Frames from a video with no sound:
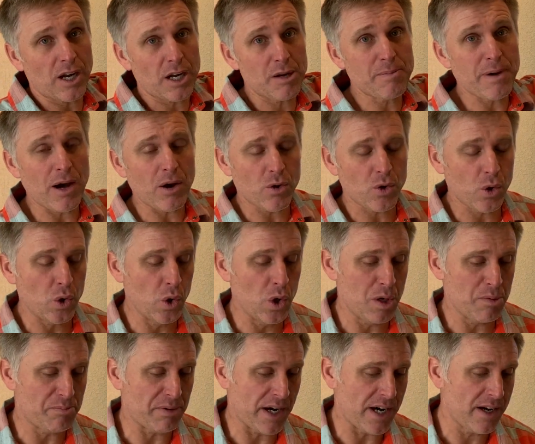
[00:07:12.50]
about
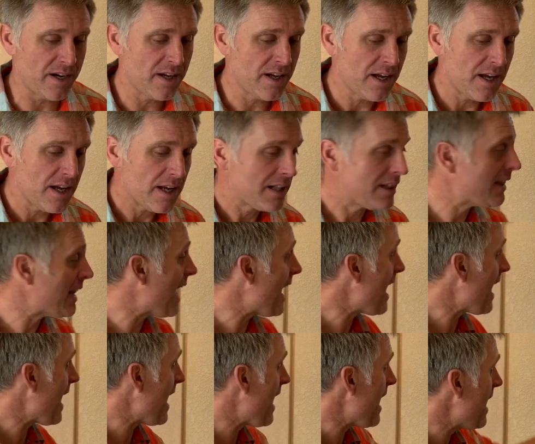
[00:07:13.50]
culpa. La
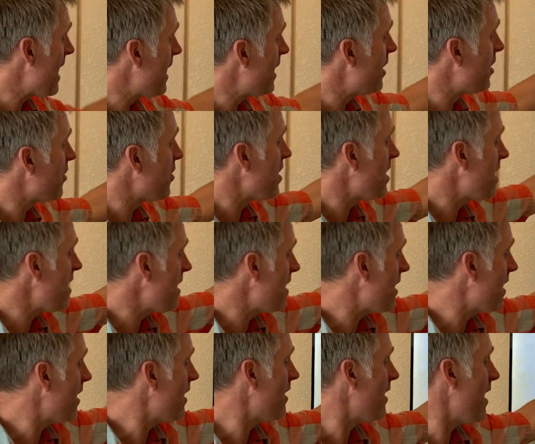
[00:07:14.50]
E,
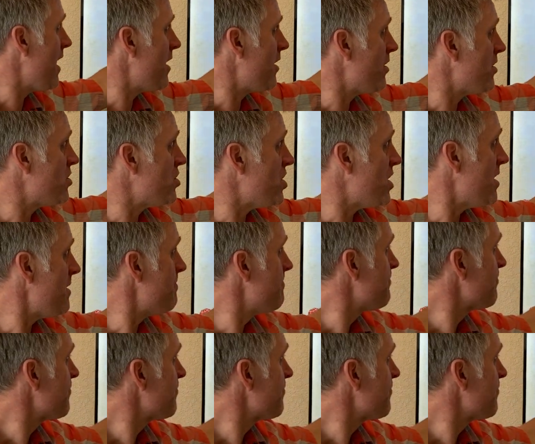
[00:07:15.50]
energía, energy.